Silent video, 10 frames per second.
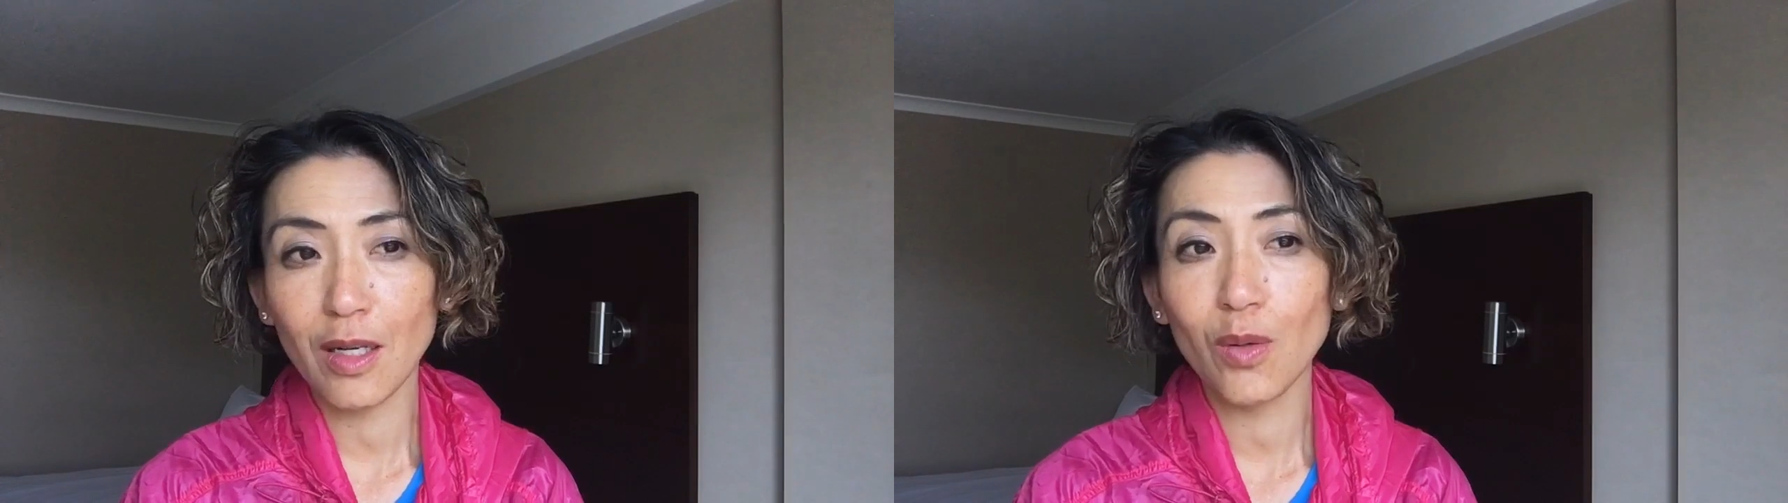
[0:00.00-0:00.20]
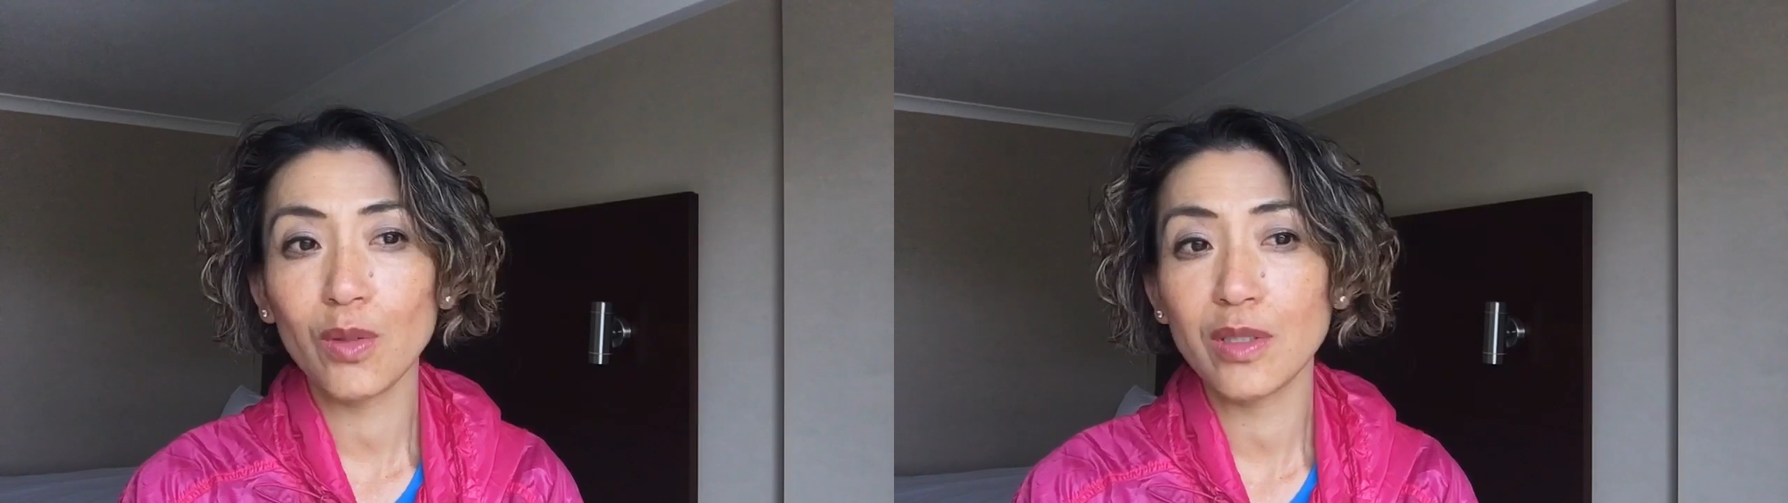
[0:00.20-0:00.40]

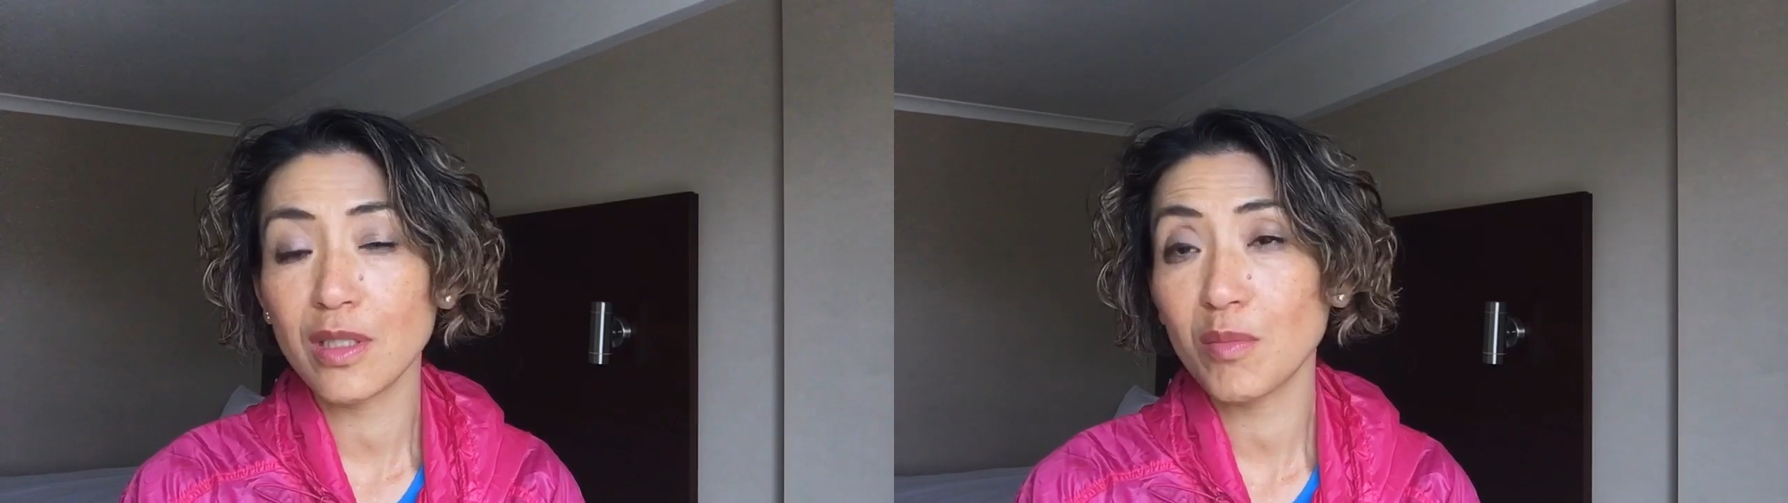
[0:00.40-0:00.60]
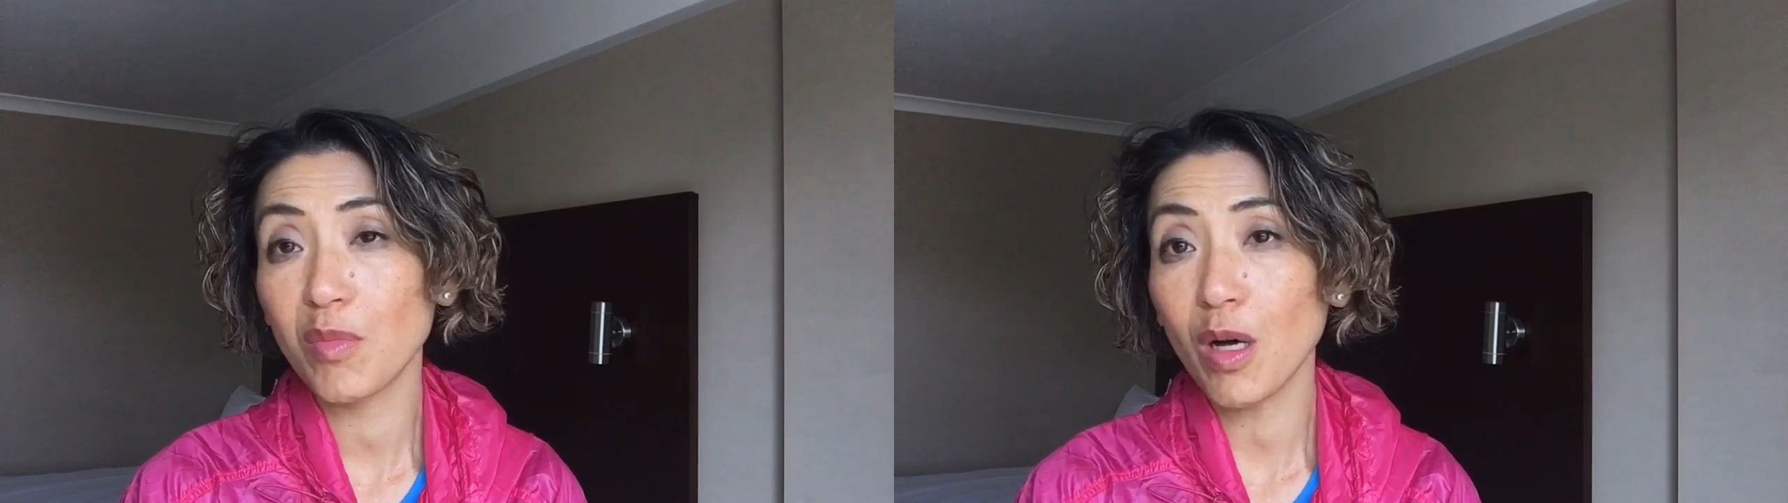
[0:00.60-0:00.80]
oh, it's
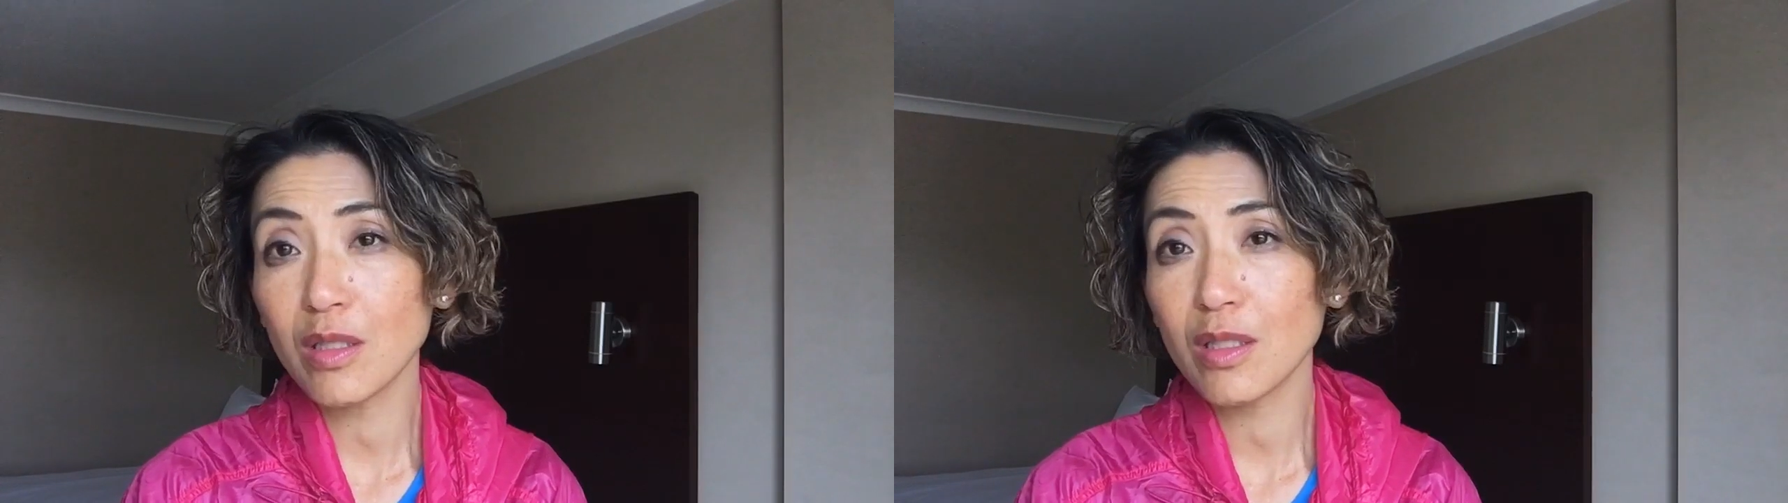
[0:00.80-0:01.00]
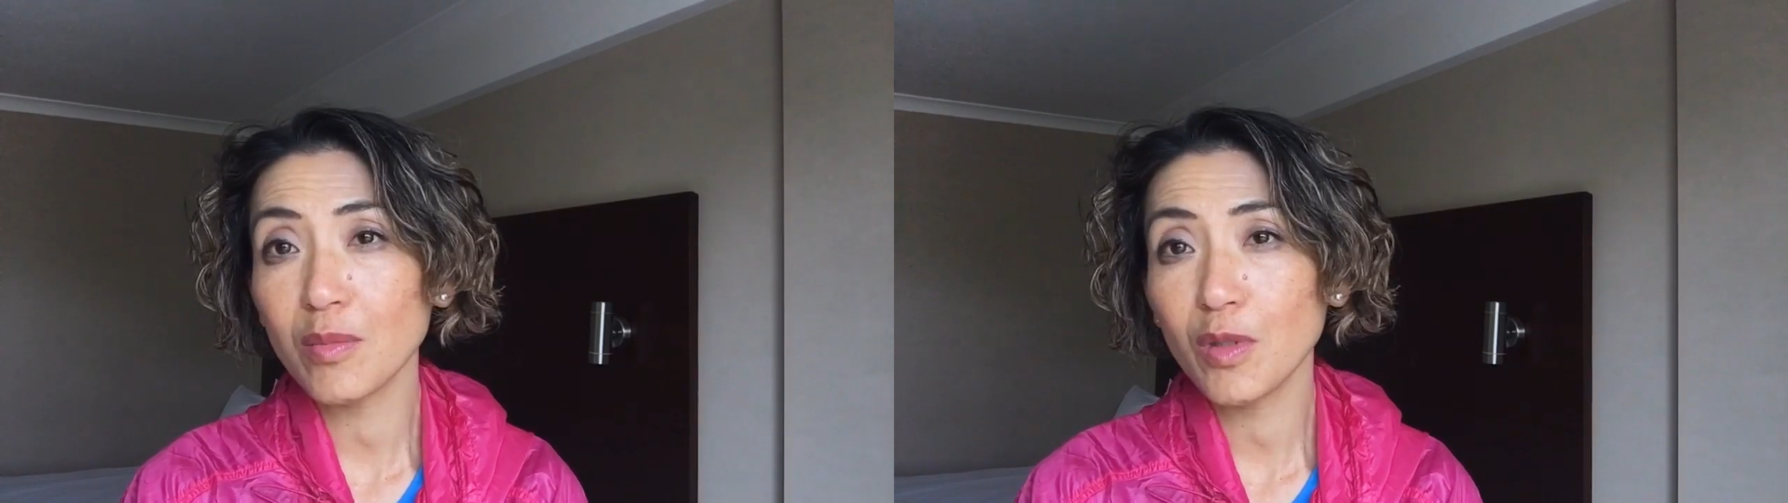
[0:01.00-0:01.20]

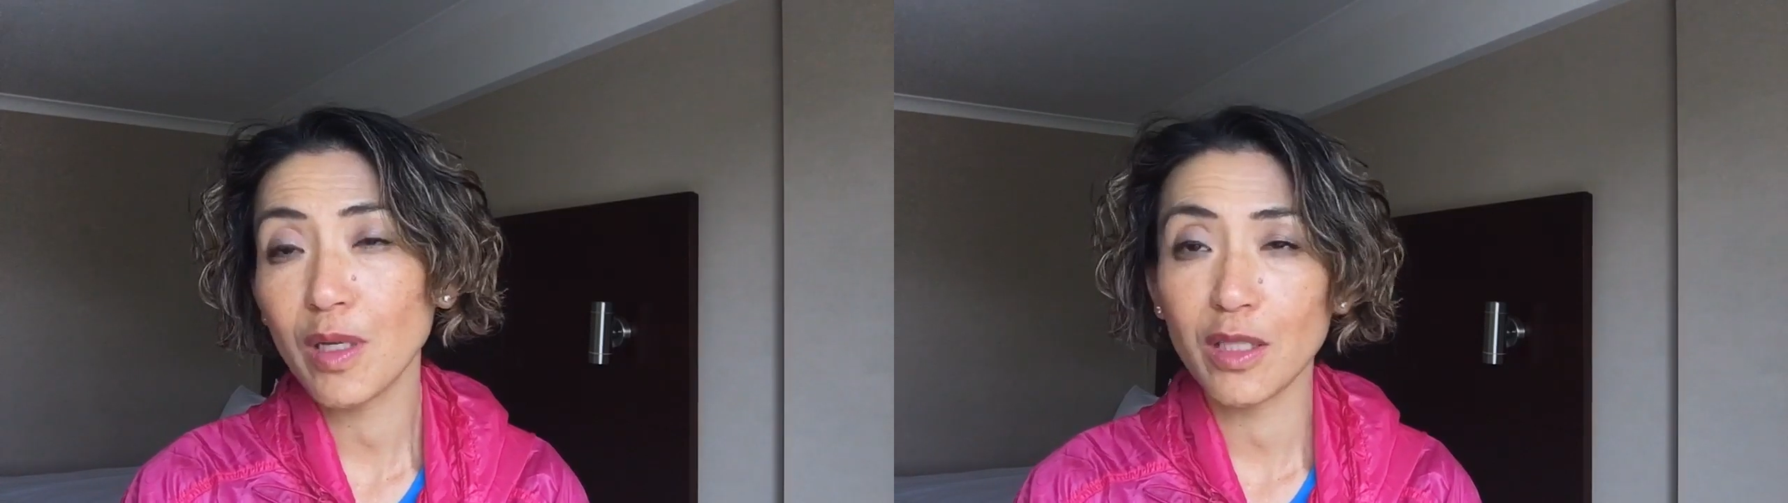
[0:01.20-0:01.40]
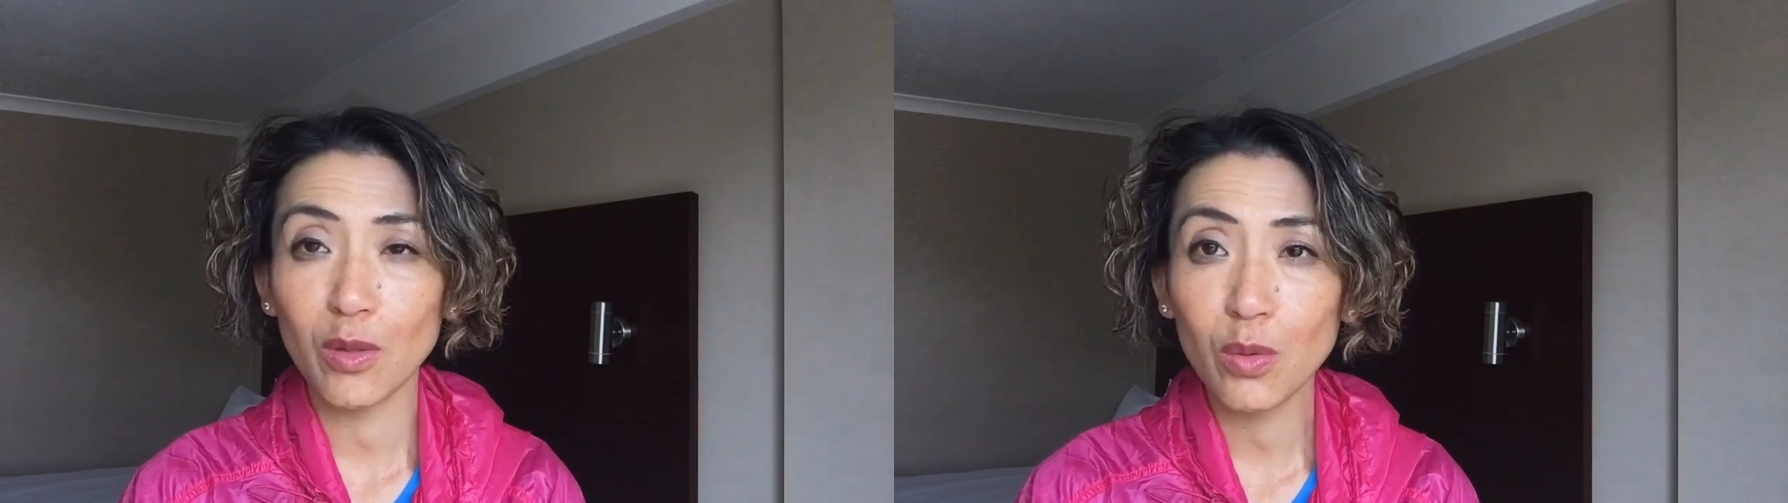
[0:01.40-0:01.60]
impossible,
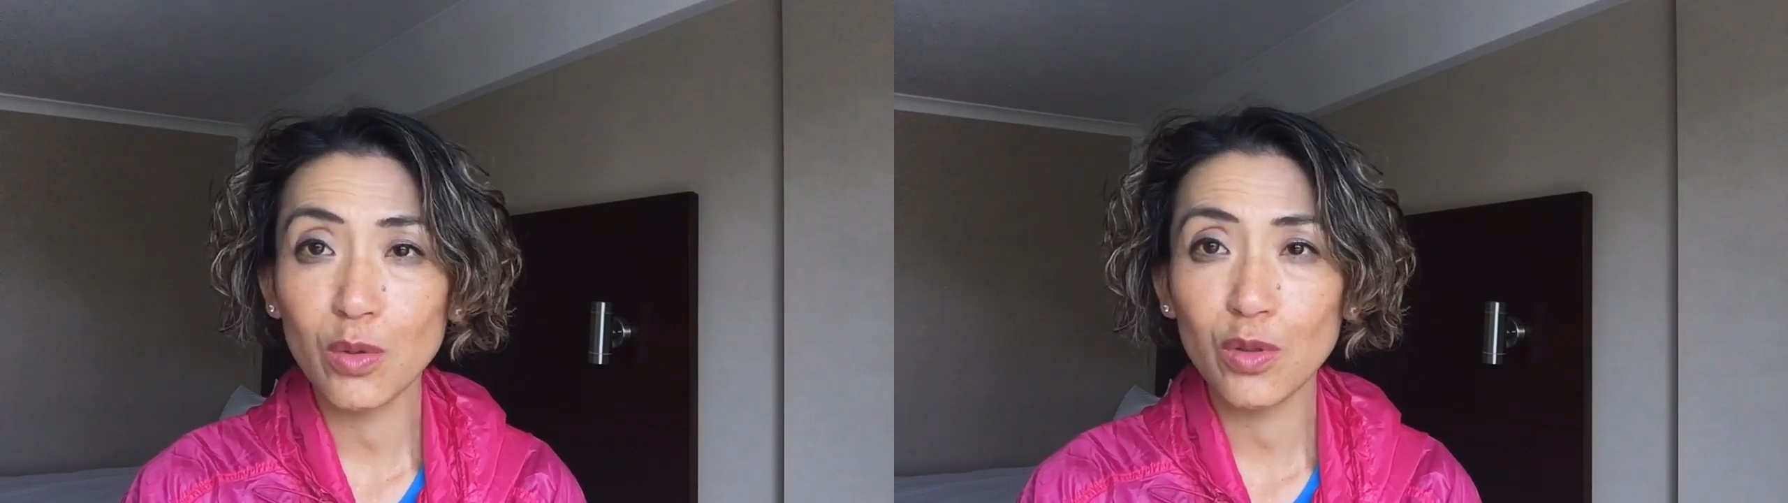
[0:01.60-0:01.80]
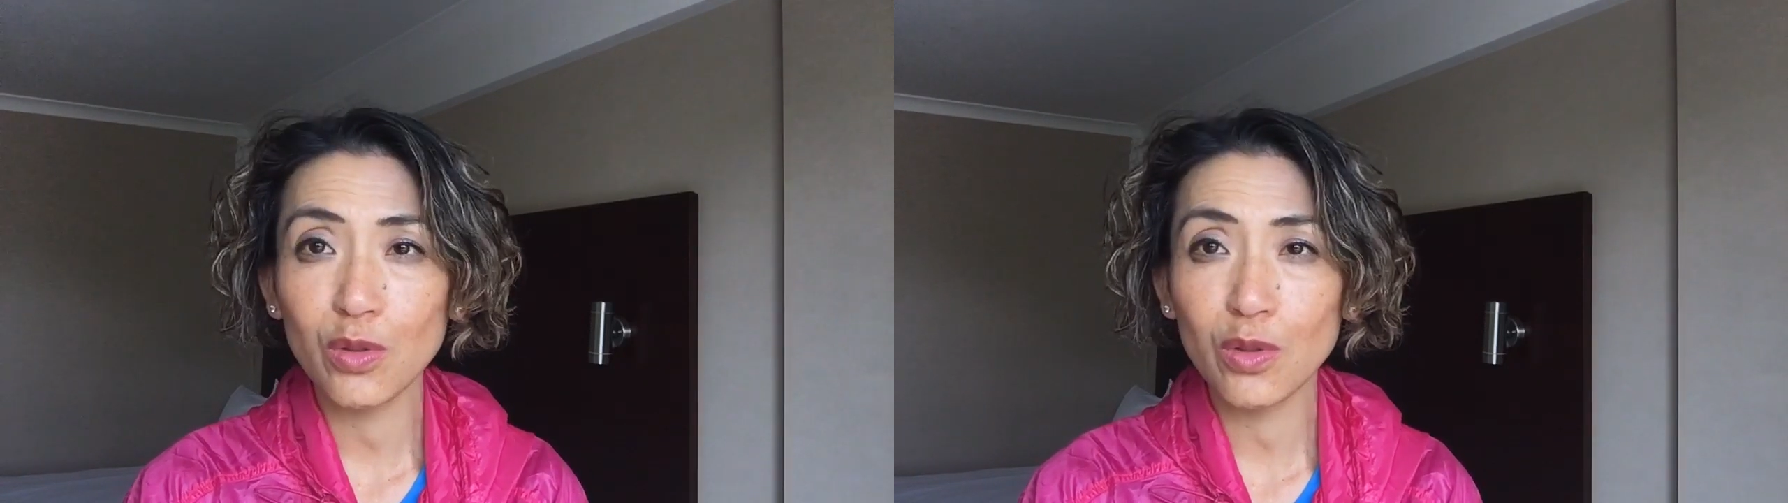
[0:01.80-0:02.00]
I
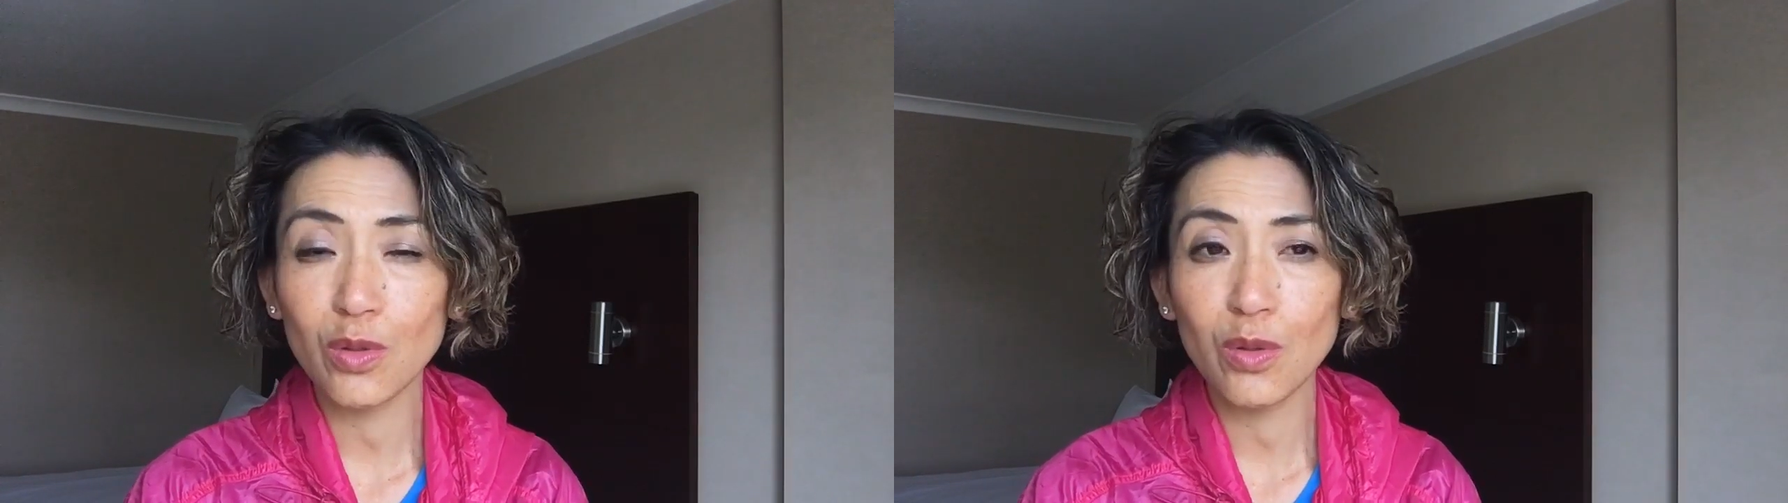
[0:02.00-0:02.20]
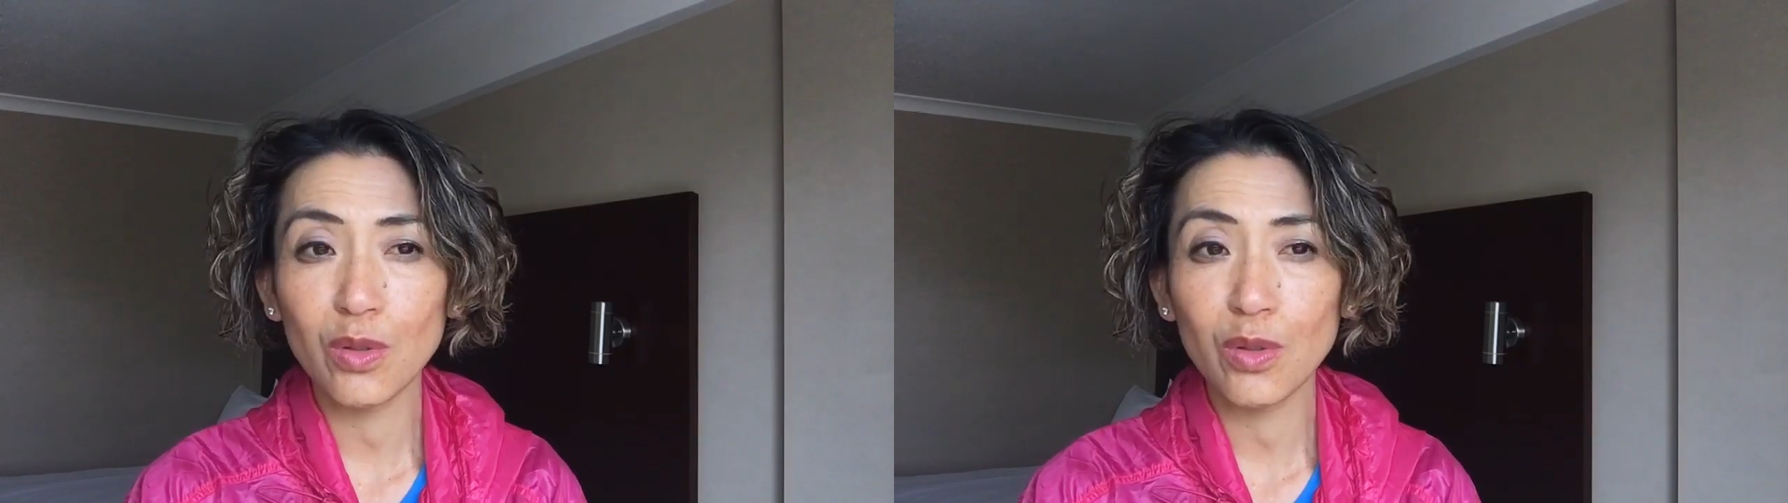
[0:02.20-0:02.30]
told you so,